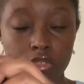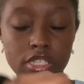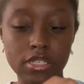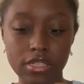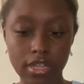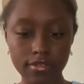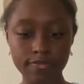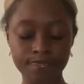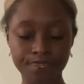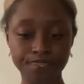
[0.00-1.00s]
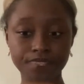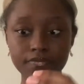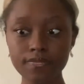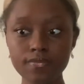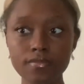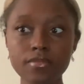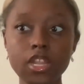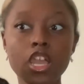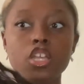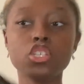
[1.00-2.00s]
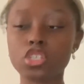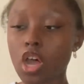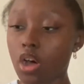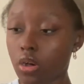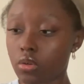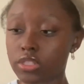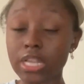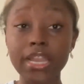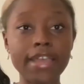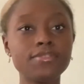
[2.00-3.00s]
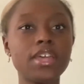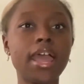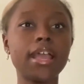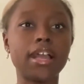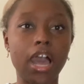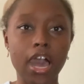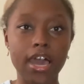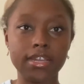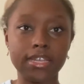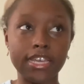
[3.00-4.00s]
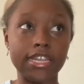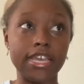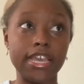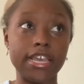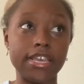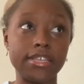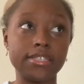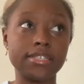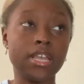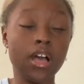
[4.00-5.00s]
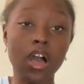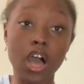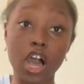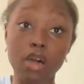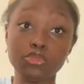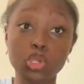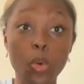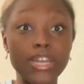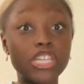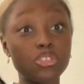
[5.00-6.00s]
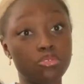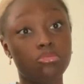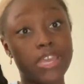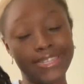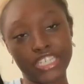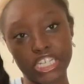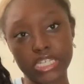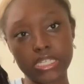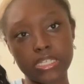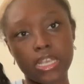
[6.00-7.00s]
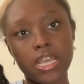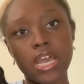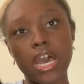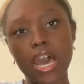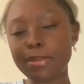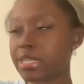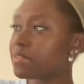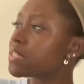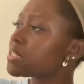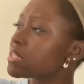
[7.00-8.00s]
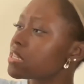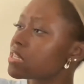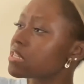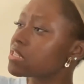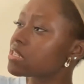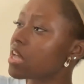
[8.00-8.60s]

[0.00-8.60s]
and stuff. So the length that I got, it is 22 inches. I believe this is